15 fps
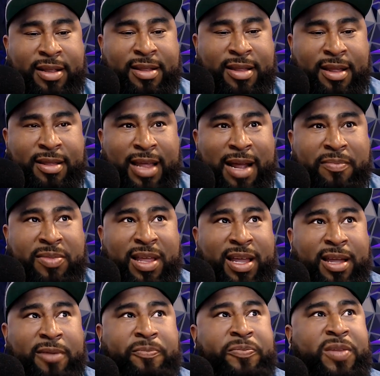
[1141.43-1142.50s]
It's the same
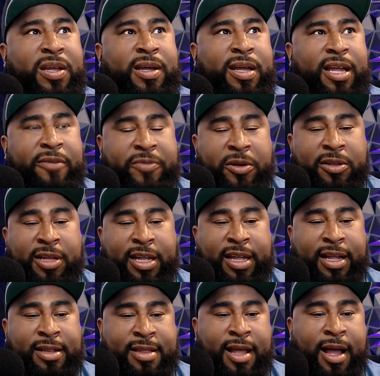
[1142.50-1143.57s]
thing if you're
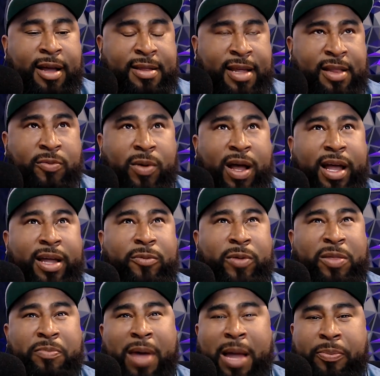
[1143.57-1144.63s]
looking at stocks. That's why
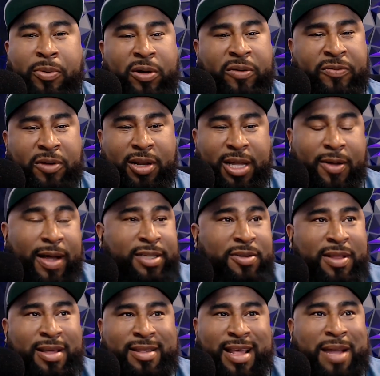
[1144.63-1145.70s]
with my portfolio, I do
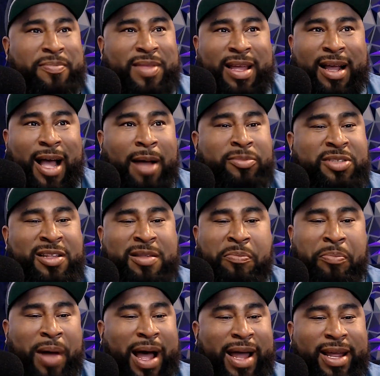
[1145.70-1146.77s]
the same thing. I'm
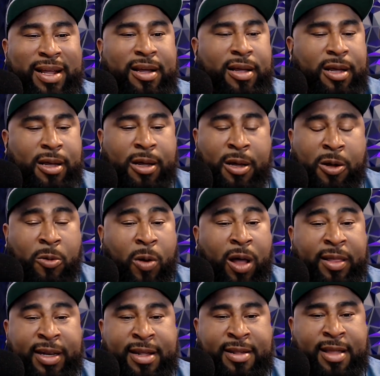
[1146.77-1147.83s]
just buying
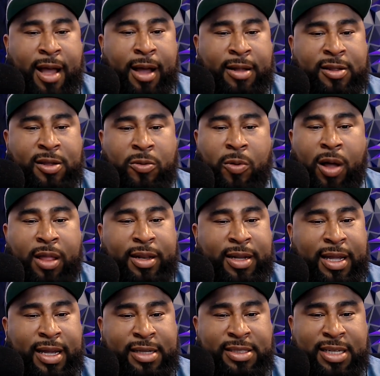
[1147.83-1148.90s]
quality stocks,
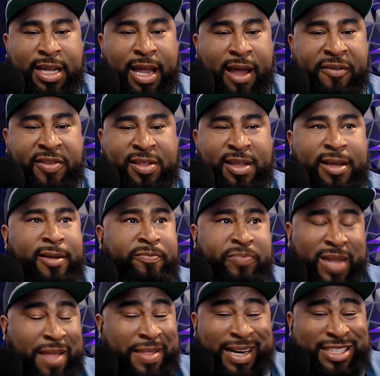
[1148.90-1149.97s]
quality
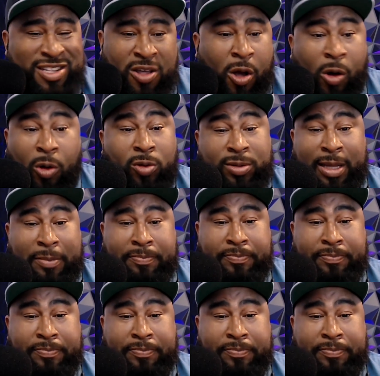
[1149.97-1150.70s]
ETFs, and then I just hold